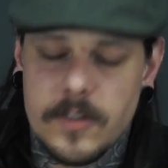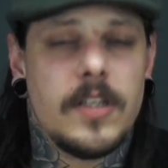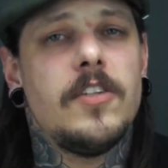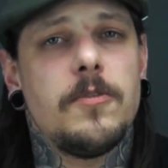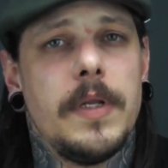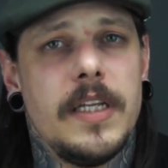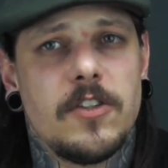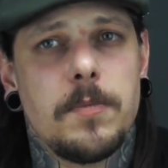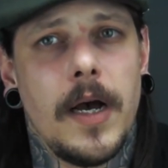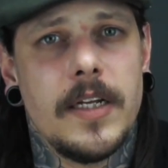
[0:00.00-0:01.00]
So this has been the
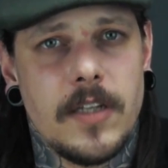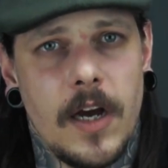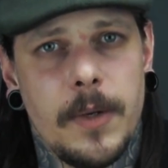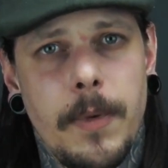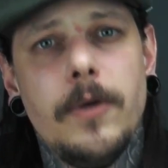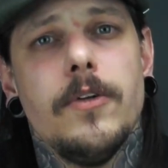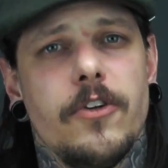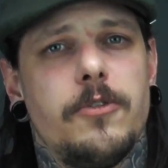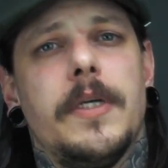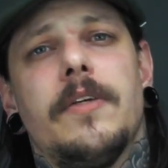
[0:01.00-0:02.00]
Aspire Dynamo,
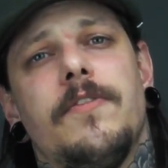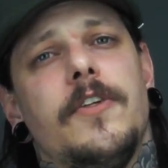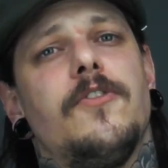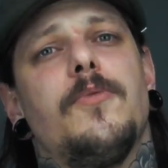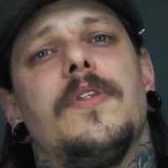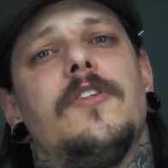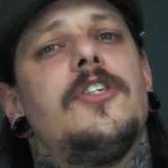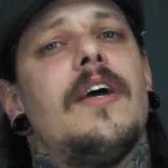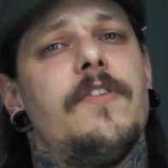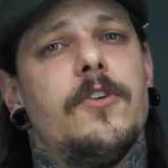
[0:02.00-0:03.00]
not to be confused with the
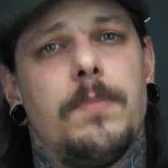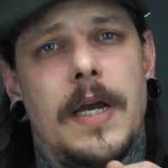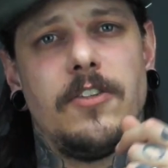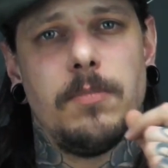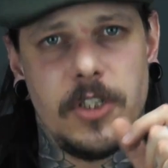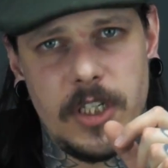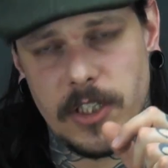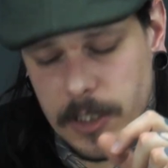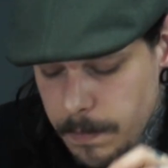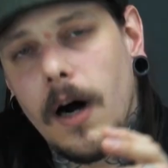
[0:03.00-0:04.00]
Sheffield-based
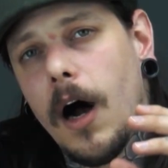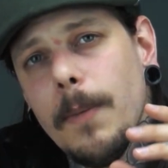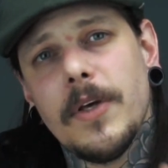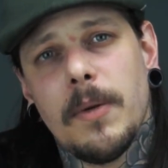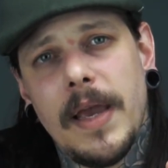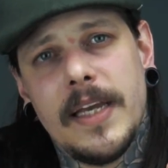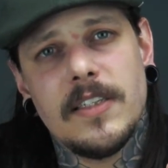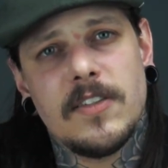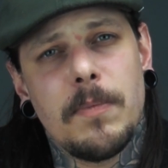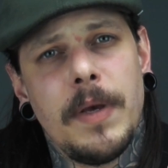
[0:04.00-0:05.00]
Magician. I'm going to make it
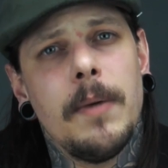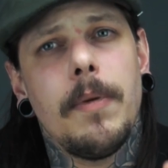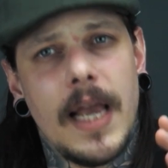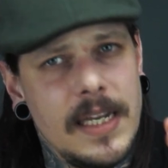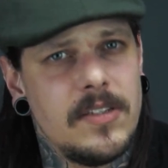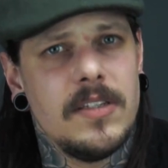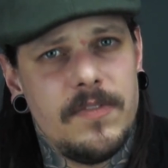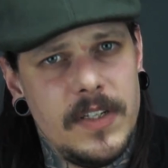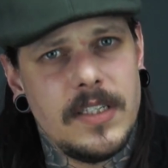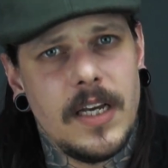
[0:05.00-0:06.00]
disappear by ending the
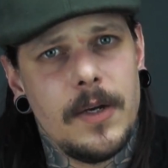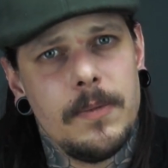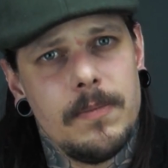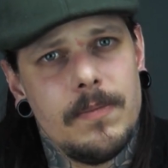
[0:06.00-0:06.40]
video.